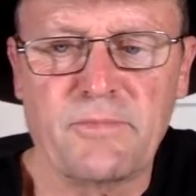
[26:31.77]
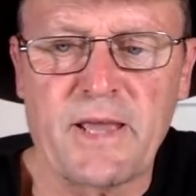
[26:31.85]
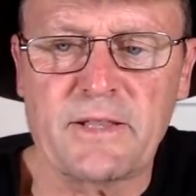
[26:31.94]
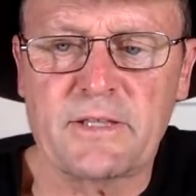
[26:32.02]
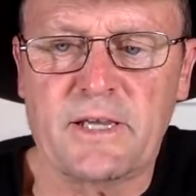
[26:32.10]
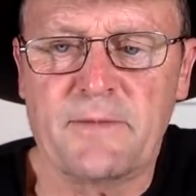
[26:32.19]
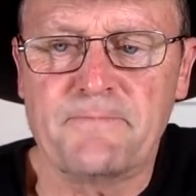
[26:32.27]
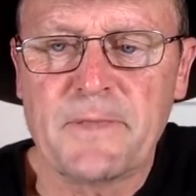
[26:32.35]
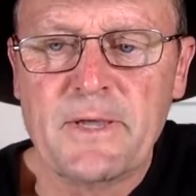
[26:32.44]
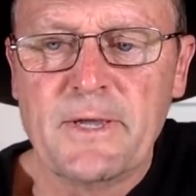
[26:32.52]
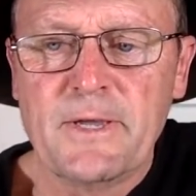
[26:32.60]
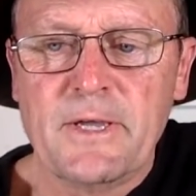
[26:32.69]
Matt, um,
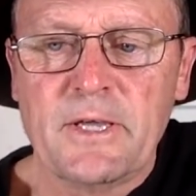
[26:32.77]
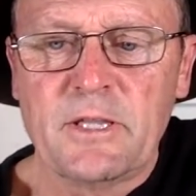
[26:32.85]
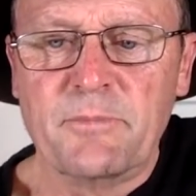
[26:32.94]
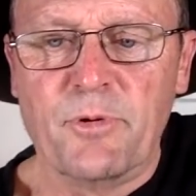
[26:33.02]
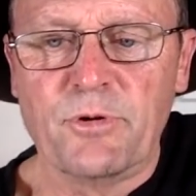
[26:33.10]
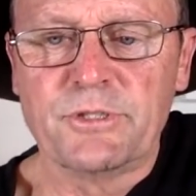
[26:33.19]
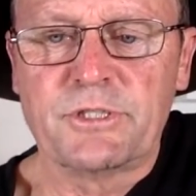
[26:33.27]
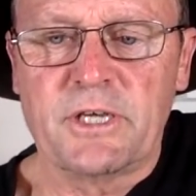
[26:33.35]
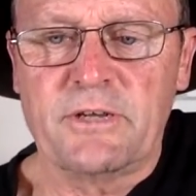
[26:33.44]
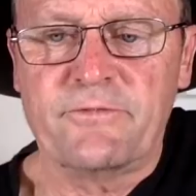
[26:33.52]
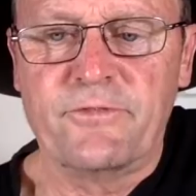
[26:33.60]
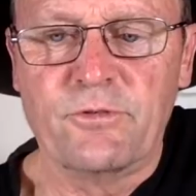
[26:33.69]
the boys
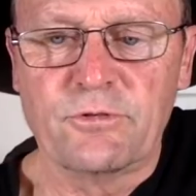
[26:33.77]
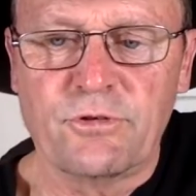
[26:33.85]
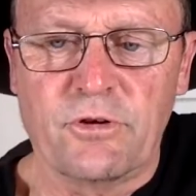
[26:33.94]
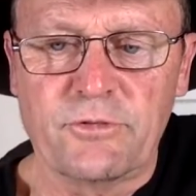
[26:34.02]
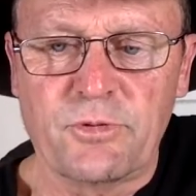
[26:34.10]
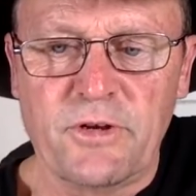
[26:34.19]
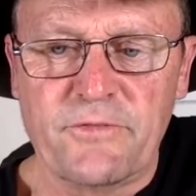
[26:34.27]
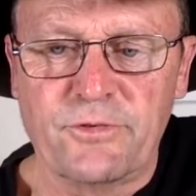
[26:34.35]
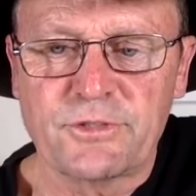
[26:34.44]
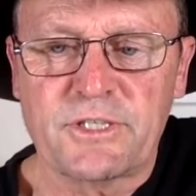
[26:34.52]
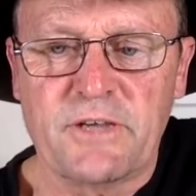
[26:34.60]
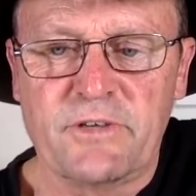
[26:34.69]
at Full Drive
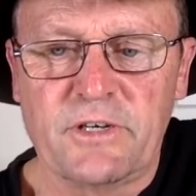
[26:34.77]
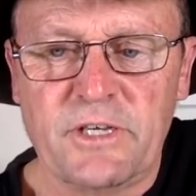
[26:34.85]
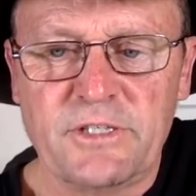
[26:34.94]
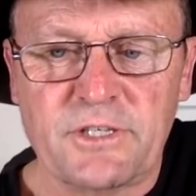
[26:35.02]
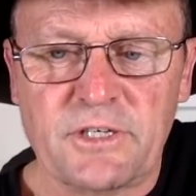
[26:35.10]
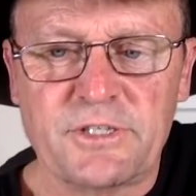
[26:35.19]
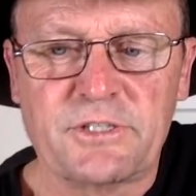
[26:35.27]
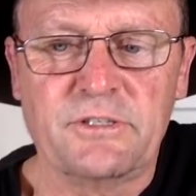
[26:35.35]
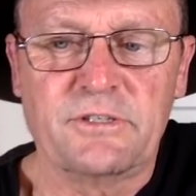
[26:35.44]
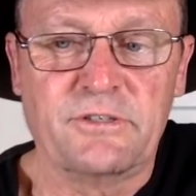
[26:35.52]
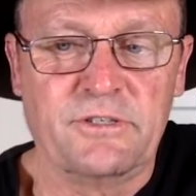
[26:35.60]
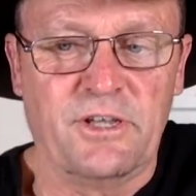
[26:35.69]
24 7 need to listen
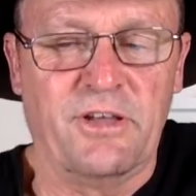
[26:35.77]
to,